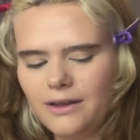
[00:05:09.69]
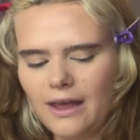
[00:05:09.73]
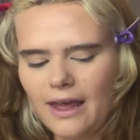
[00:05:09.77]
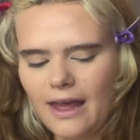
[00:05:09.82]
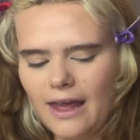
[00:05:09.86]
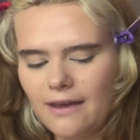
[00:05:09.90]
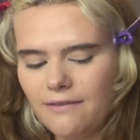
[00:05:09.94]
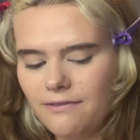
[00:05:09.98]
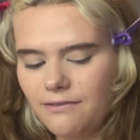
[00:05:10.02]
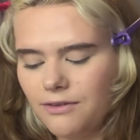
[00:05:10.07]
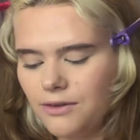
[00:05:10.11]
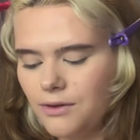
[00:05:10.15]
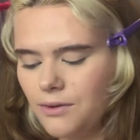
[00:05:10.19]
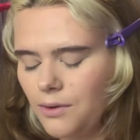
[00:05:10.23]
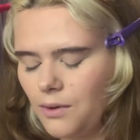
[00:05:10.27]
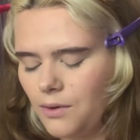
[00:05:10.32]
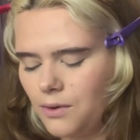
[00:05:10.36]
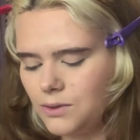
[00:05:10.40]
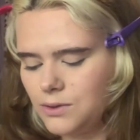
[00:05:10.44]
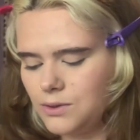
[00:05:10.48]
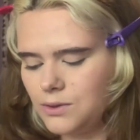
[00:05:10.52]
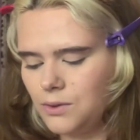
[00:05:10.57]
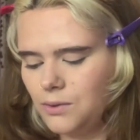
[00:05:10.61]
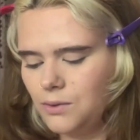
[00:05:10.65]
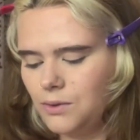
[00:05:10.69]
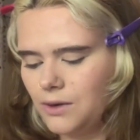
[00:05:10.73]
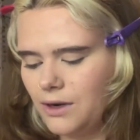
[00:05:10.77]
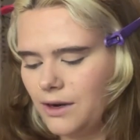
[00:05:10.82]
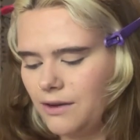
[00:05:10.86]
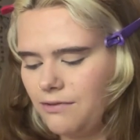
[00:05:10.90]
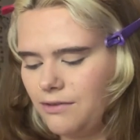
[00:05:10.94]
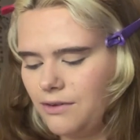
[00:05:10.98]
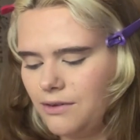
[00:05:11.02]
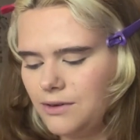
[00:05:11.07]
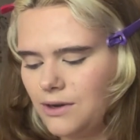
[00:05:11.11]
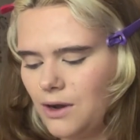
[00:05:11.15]
if you go to school or
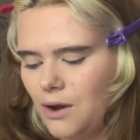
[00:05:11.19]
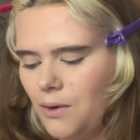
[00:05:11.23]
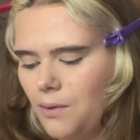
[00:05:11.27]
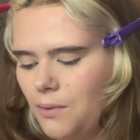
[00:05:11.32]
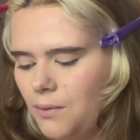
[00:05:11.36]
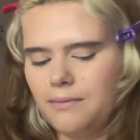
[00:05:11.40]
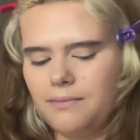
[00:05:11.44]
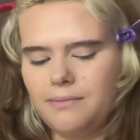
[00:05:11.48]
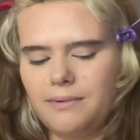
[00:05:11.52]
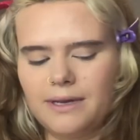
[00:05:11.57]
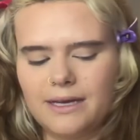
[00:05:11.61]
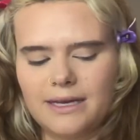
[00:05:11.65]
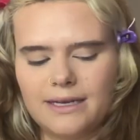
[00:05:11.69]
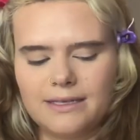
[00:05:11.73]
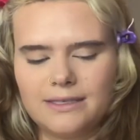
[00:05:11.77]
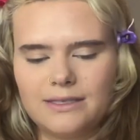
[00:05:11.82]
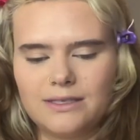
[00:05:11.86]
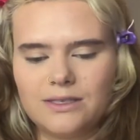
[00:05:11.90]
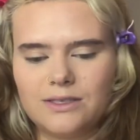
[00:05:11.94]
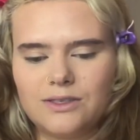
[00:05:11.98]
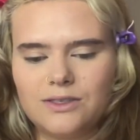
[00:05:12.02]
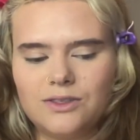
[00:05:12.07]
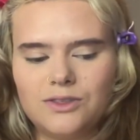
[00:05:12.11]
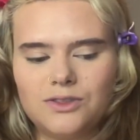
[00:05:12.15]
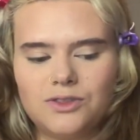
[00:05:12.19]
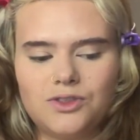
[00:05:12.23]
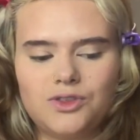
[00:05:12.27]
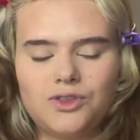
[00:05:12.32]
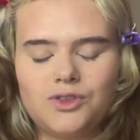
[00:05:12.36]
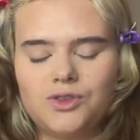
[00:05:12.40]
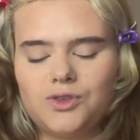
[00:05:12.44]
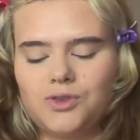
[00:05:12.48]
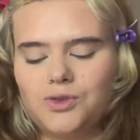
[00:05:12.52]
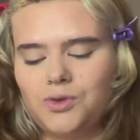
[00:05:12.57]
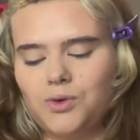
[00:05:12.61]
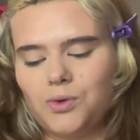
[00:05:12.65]
if you don't, because
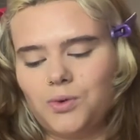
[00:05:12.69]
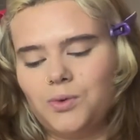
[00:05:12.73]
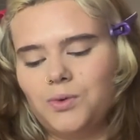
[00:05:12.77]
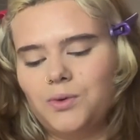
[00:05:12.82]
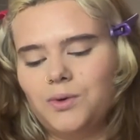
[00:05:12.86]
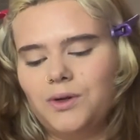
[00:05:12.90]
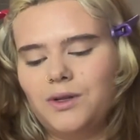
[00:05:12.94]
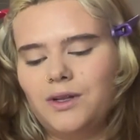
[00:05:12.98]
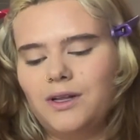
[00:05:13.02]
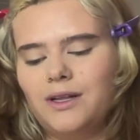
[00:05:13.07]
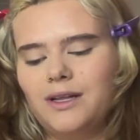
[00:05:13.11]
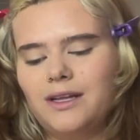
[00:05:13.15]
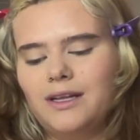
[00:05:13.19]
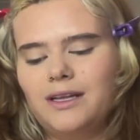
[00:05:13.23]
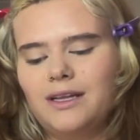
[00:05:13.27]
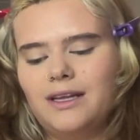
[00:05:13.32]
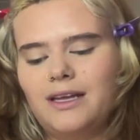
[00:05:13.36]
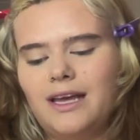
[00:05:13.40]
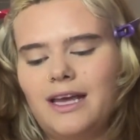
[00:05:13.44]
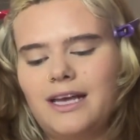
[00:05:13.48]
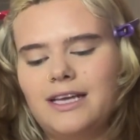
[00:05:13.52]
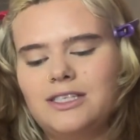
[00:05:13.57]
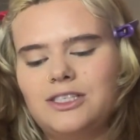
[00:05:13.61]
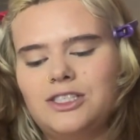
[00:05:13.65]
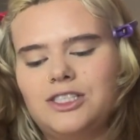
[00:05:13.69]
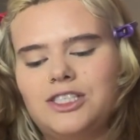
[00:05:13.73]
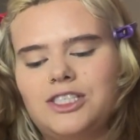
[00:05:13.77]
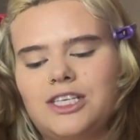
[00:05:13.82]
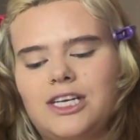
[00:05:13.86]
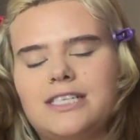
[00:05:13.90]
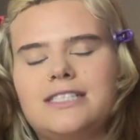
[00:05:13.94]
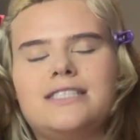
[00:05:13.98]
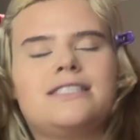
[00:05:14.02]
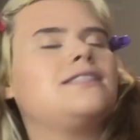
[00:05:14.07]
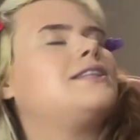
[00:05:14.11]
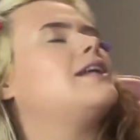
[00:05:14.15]
school is just